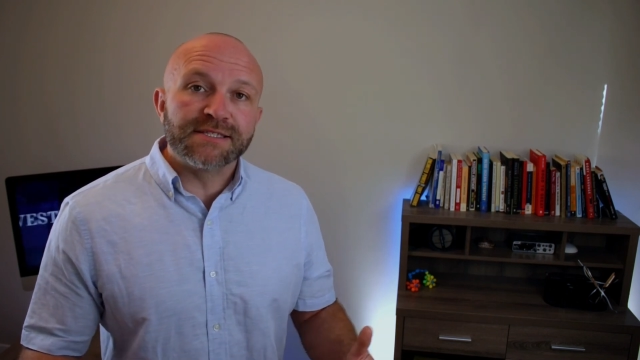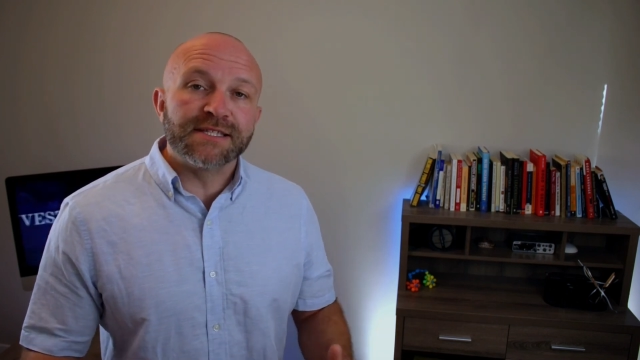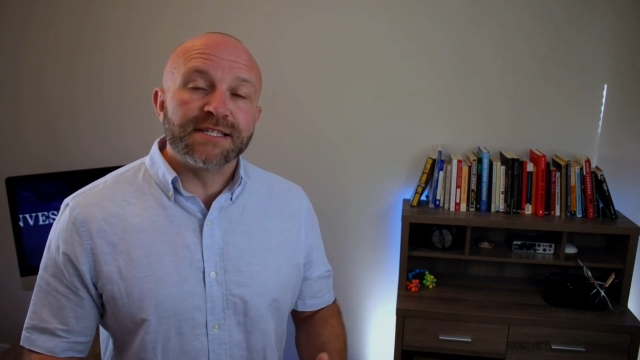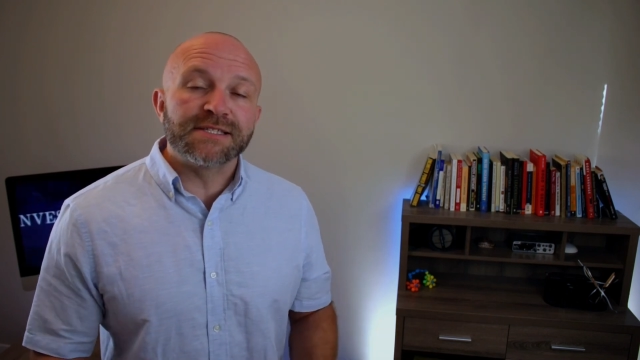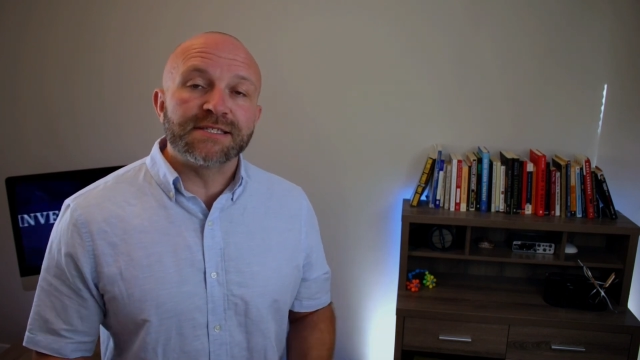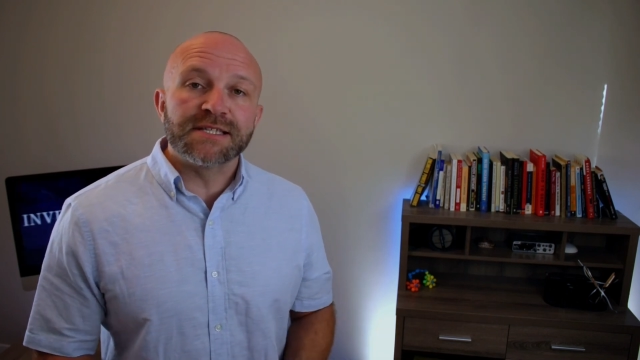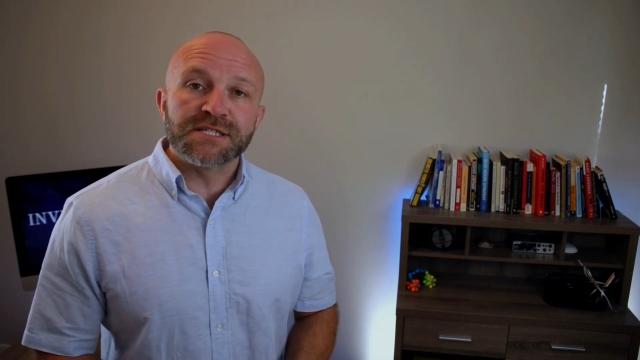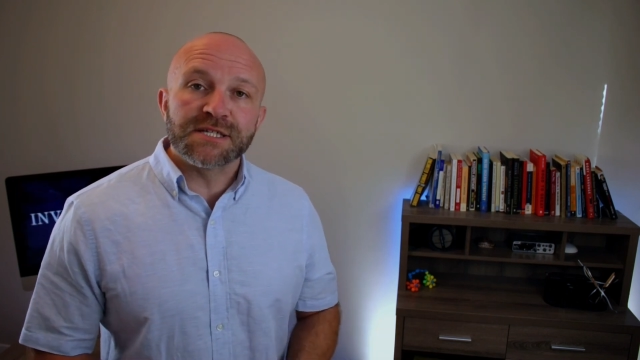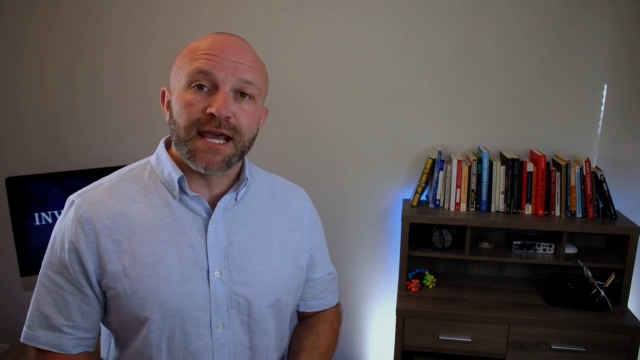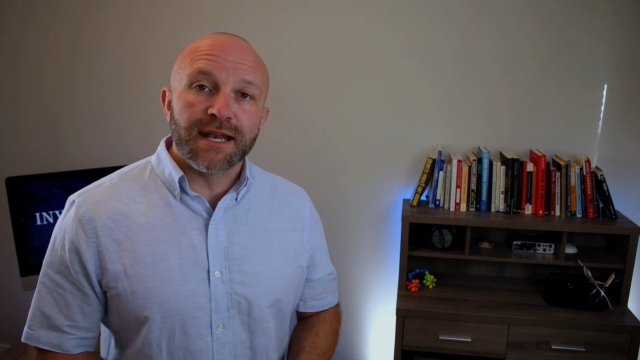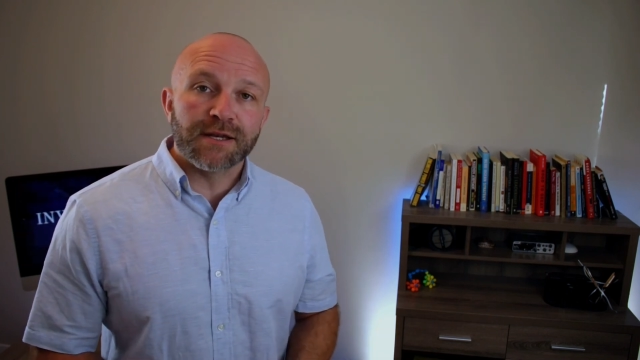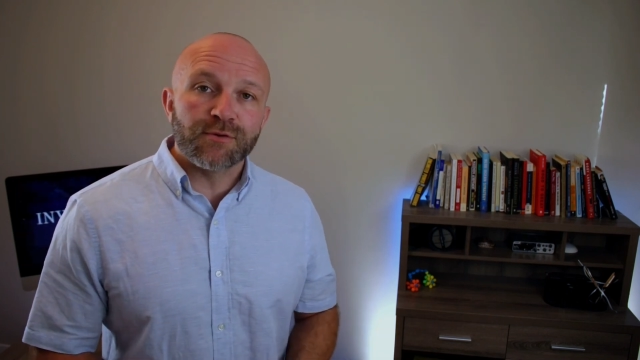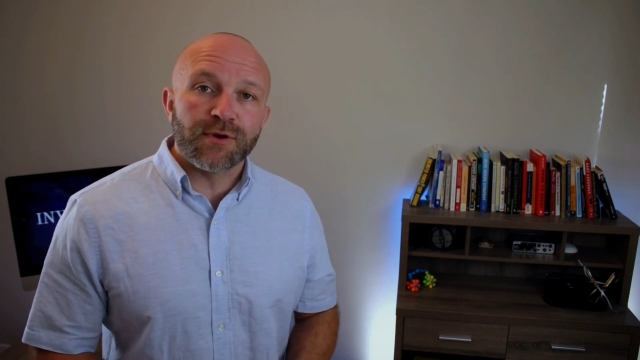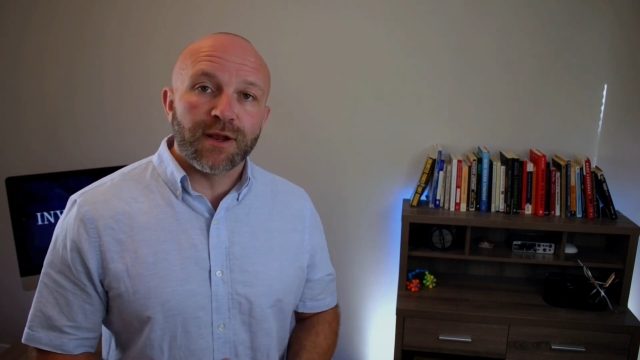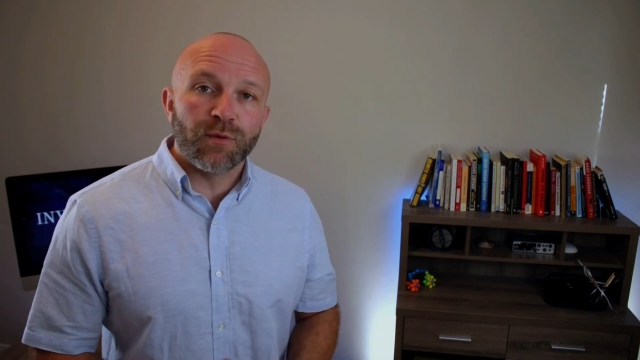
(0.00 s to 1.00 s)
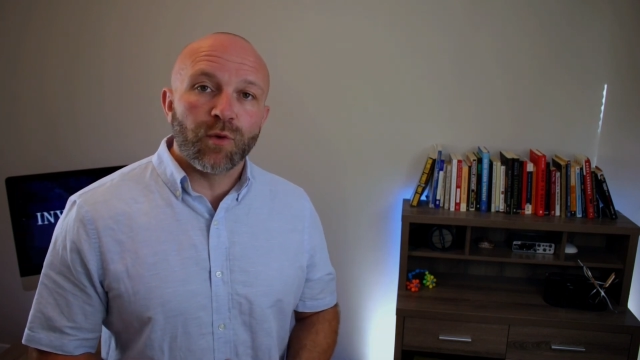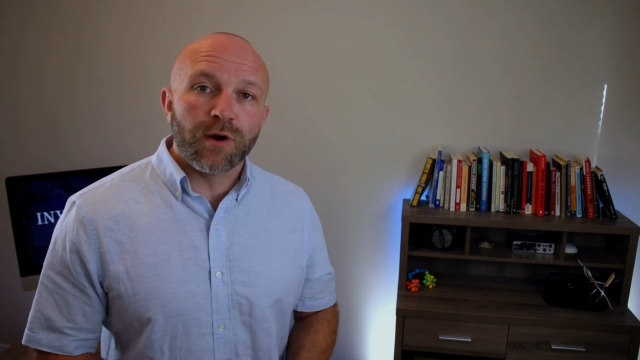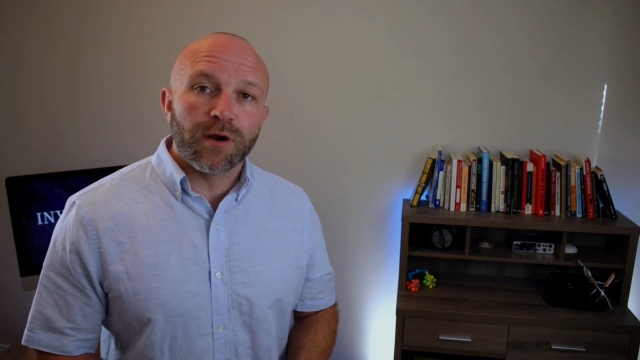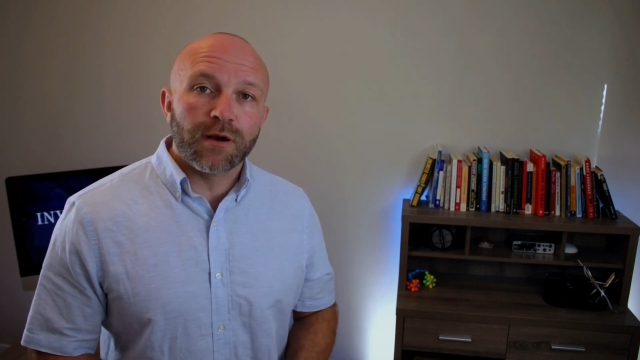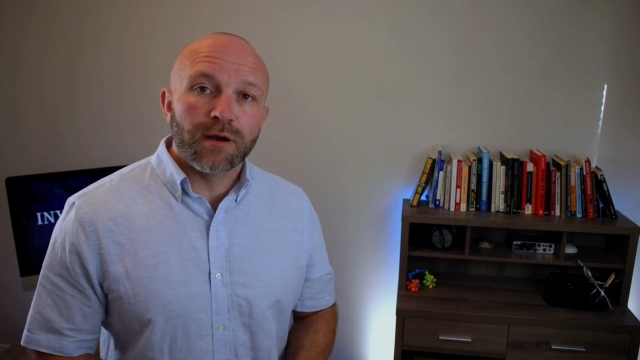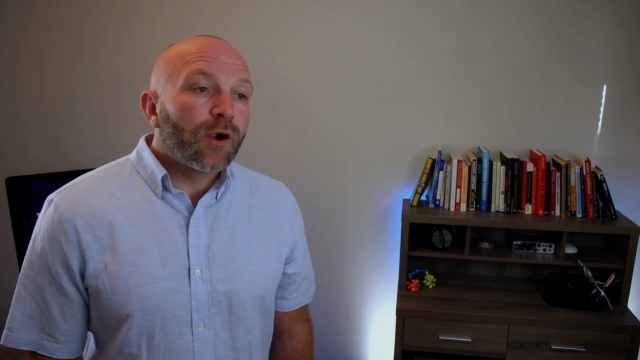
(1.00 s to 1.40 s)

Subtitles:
since the China trade war.